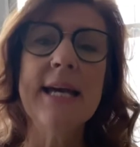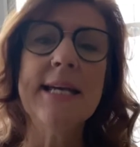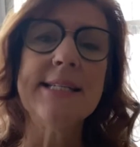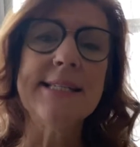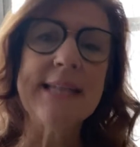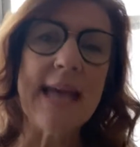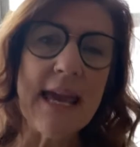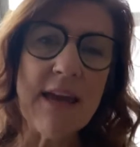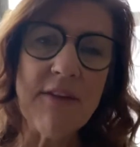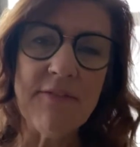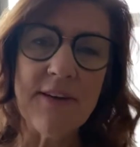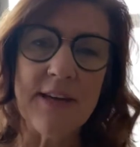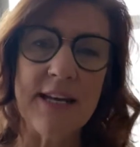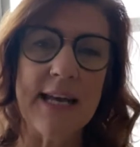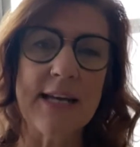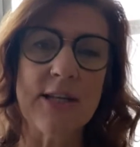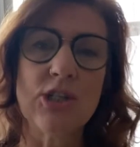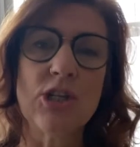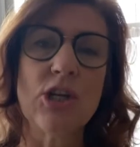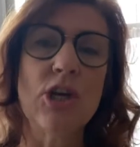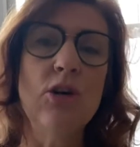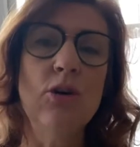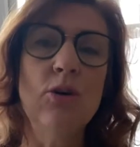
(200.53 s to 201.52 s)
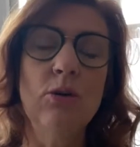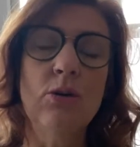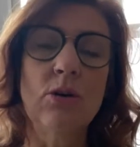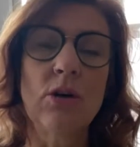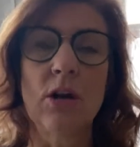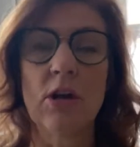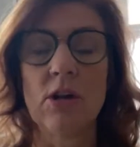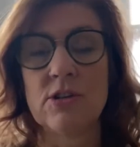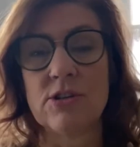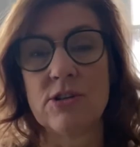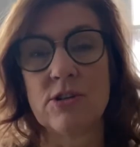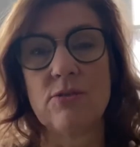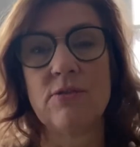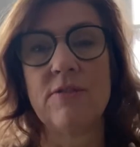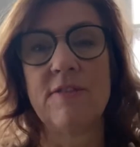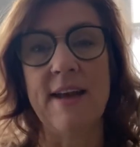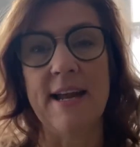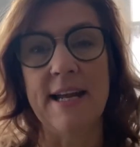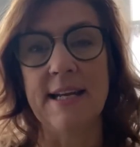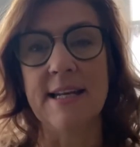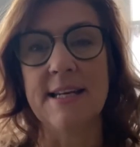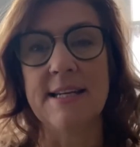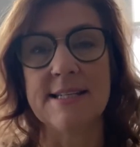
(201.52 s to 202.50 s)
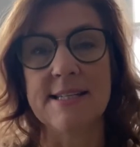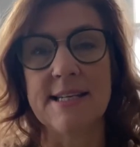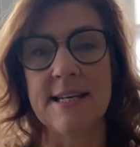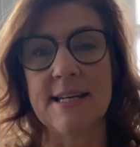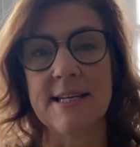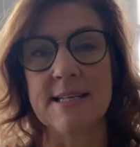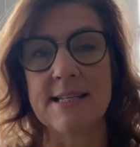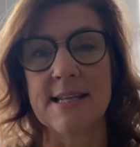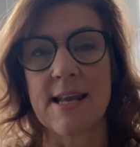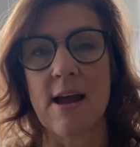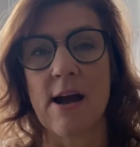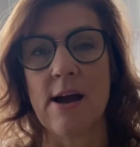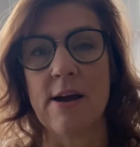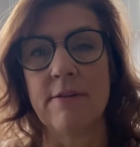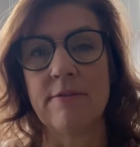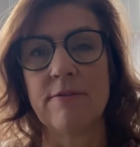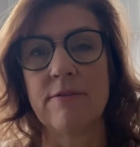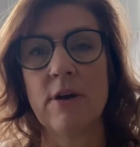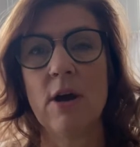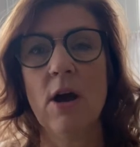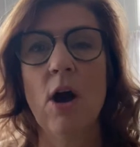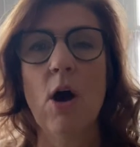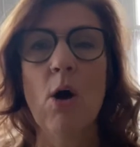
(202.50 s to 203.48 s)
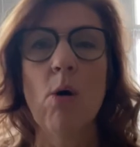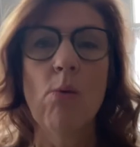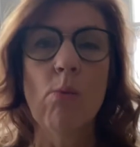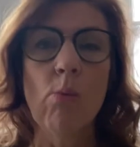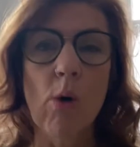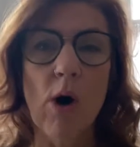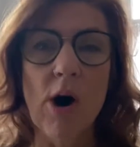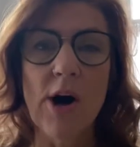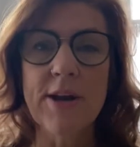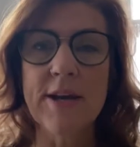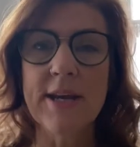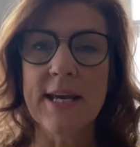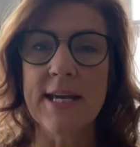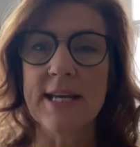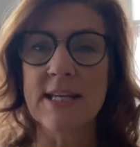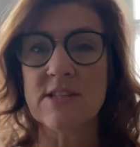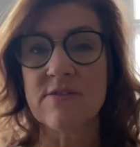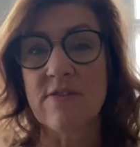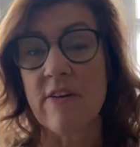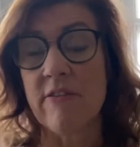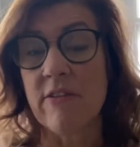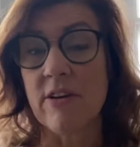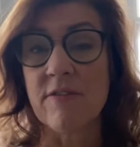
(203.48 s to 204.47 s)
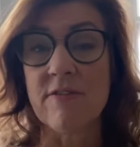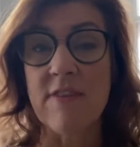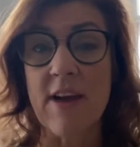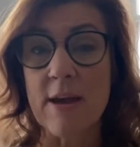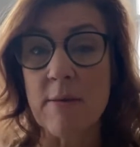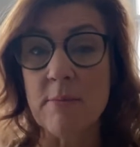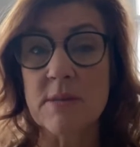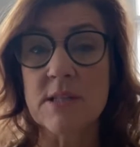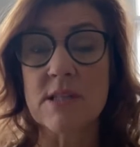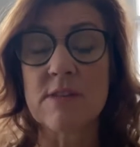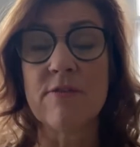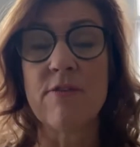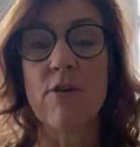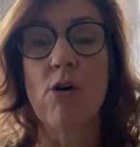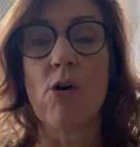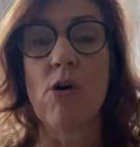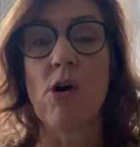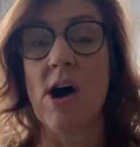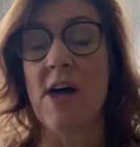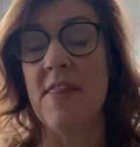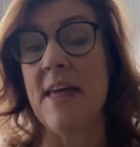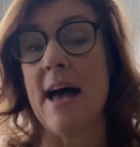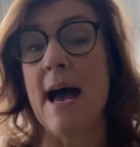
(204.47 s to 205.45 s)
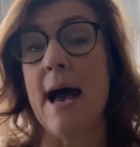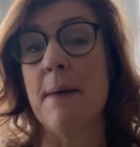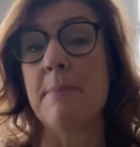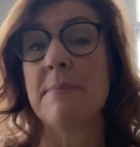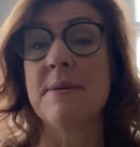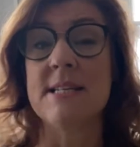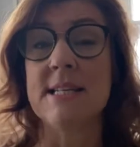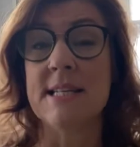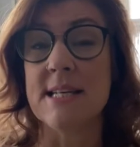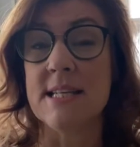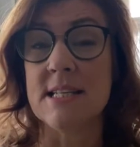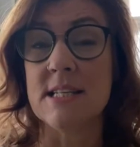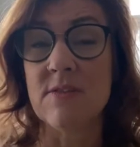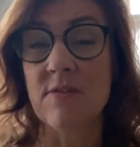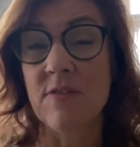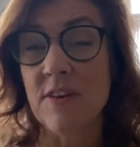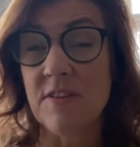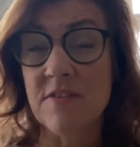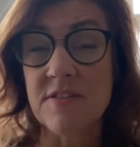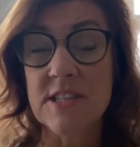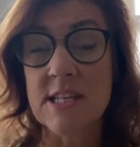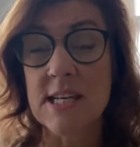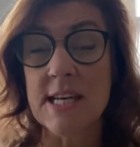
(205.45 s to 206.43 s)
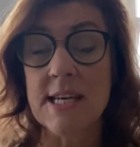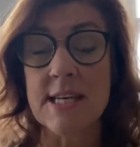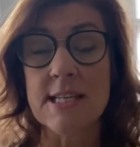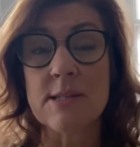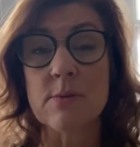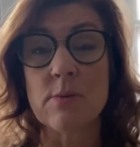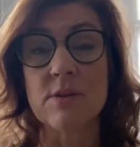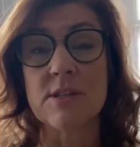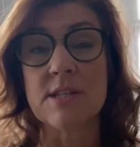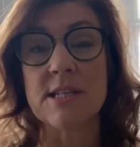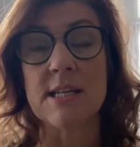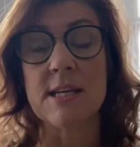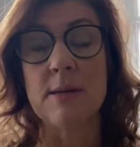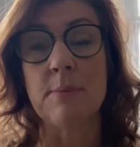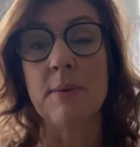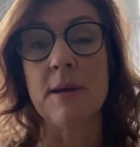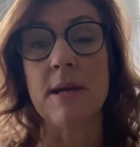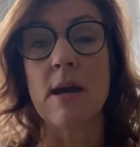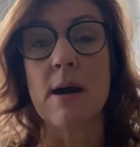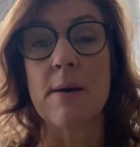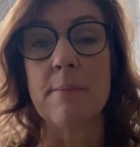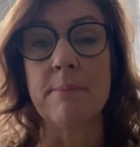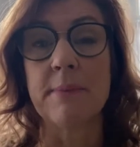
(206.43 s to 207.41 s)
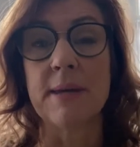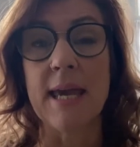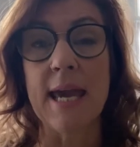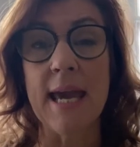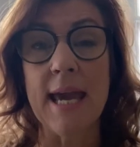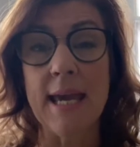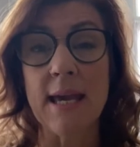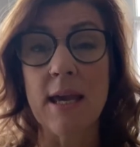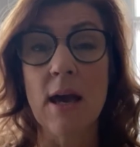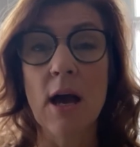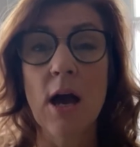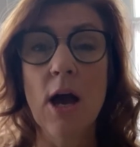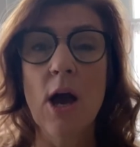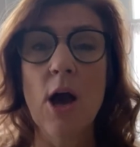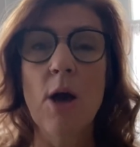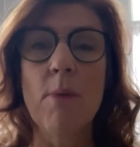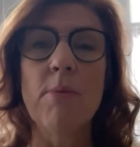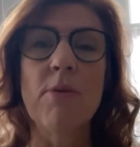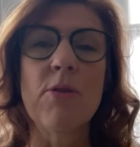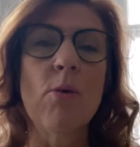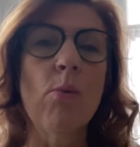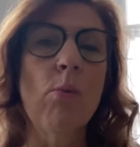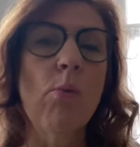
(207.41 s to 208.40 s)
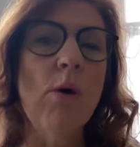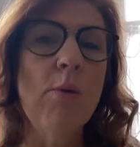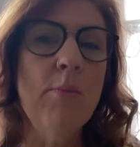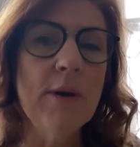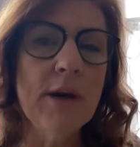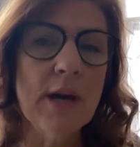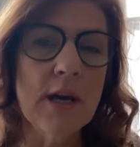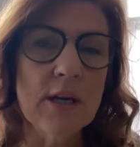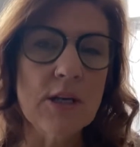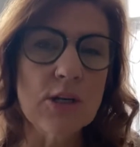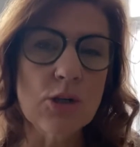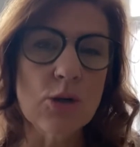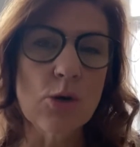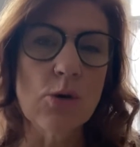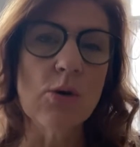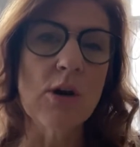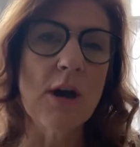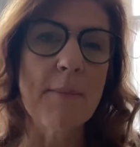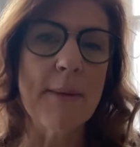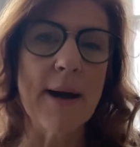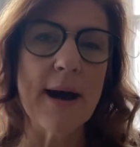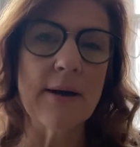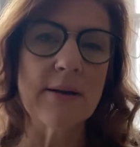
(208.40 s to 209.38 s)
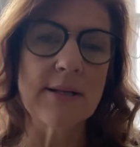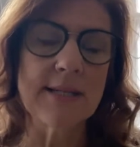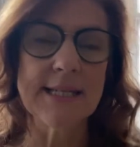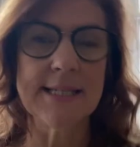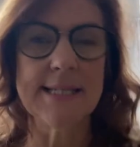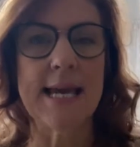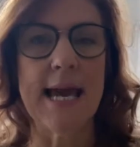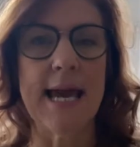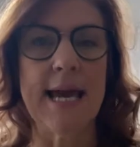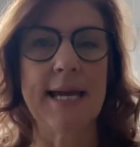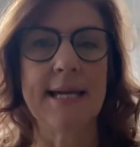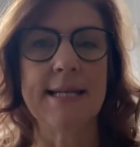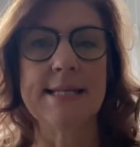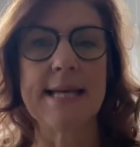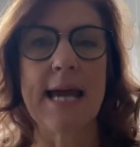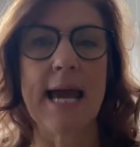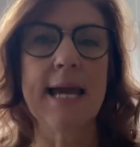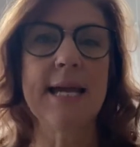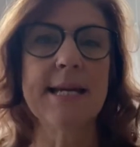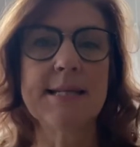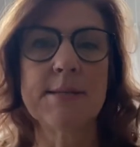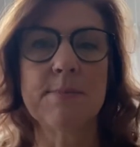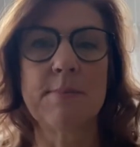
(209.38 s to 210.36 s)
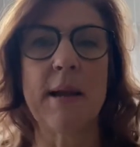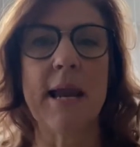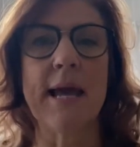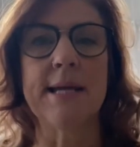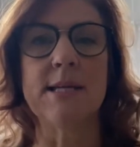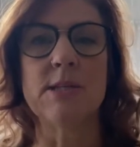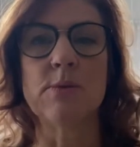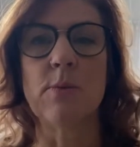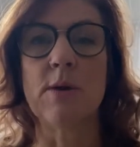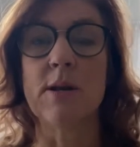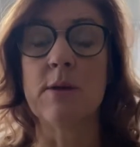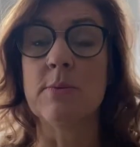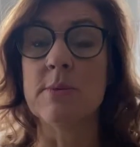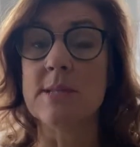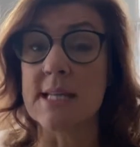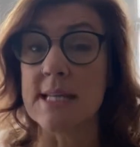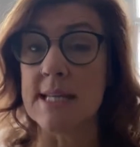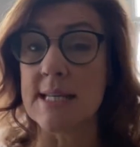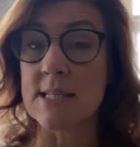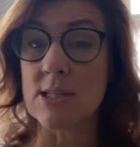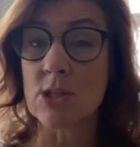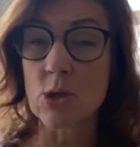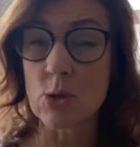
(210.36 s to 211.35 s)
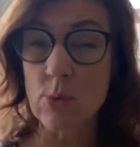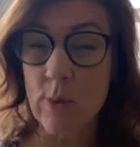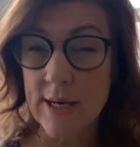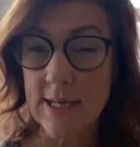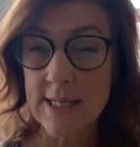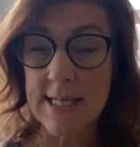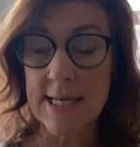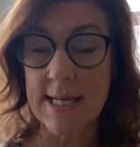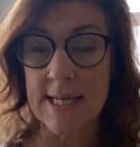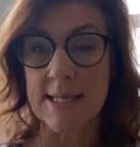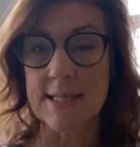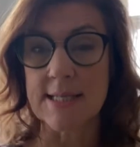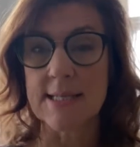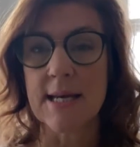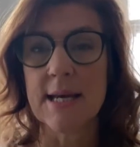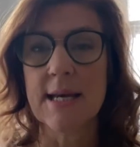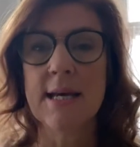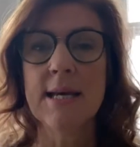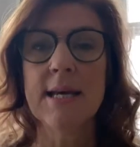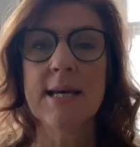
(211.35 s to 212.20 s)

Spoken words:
David had two colossal failures in his life. One he's very famous for, and that happened in his 50s once he'd become king. But the one we're going to talk about today takes place when he was in his 20s.